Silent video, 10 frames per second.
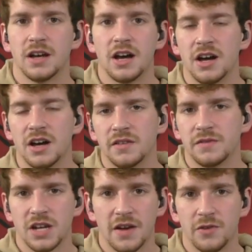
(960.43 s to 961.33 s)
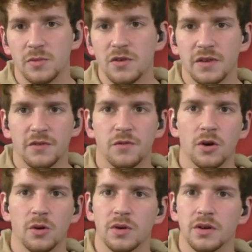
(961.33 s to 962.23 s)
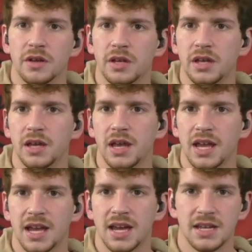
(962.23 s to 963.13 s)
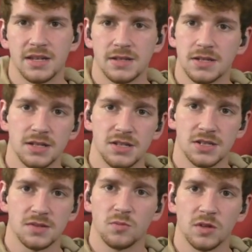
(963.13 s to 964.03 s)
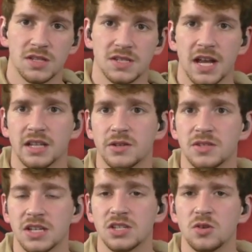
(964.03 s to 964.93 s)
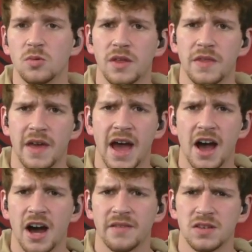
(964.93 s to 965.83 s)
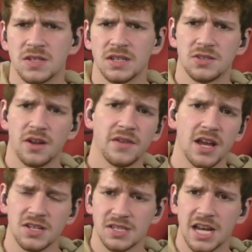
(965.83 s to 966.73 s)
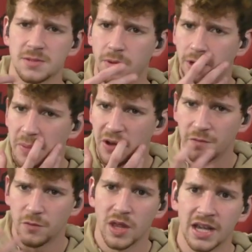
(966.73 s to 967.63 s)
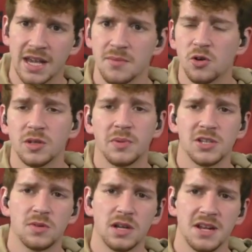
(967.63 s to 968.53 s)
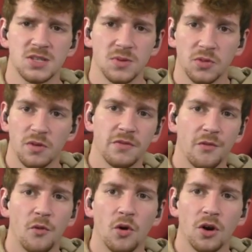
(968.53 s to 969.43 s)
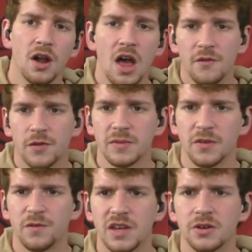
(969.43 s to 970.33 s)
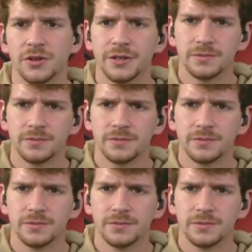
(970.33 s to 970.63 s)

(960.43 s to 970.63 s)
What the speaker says: of Sheffield moving forward and just what the Cyclones can do with that, obviously. So I've got his stats pulled up here for that game. Only played 20 minutes, went 3 for 4 from the field,